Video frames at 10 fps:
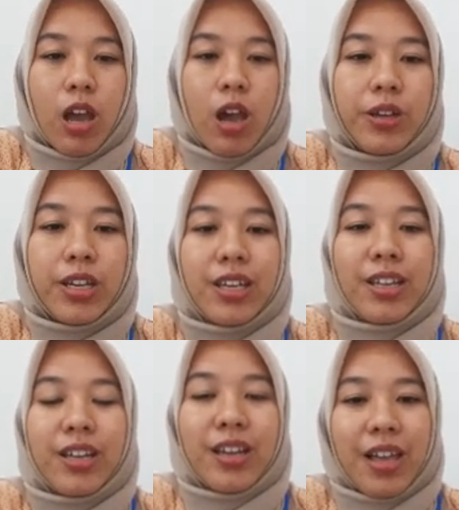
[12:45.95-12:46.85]
Okay,
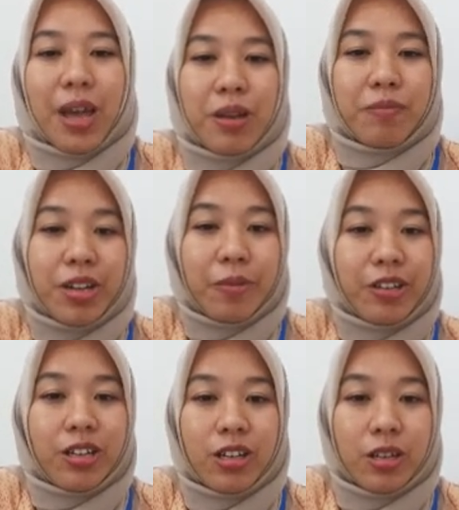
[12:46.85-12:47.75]
and
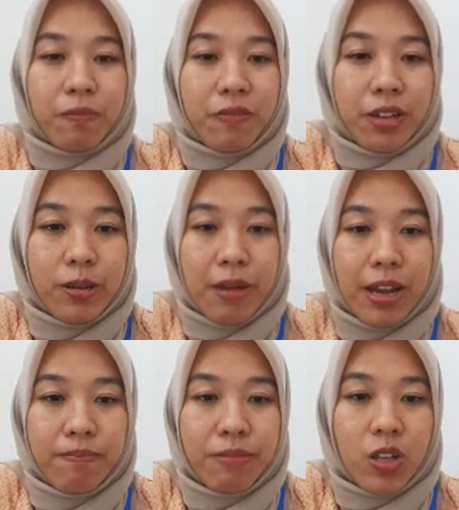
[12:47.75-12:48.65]
the
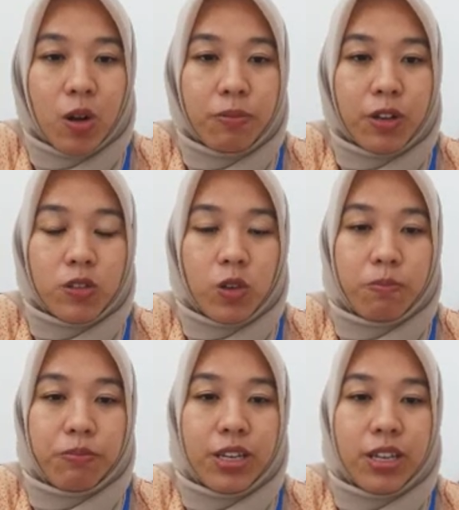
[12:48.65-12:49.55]
benefit of
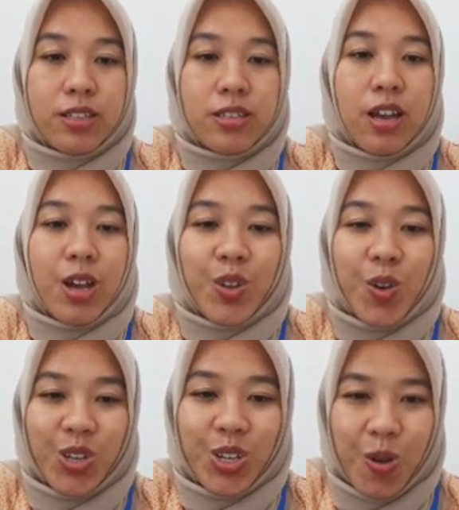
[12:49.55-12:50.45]
philosophy is
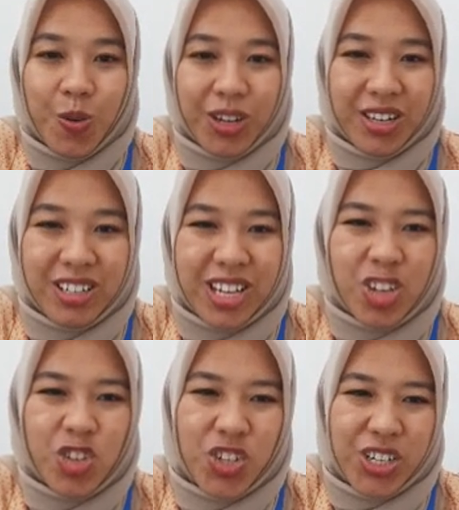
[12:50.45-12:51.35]
not caught in the
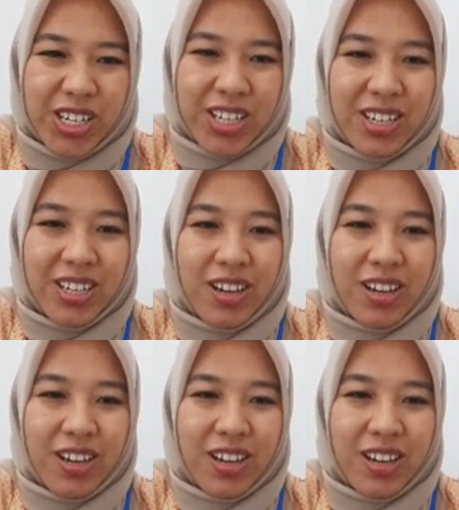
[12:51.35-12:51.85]
danger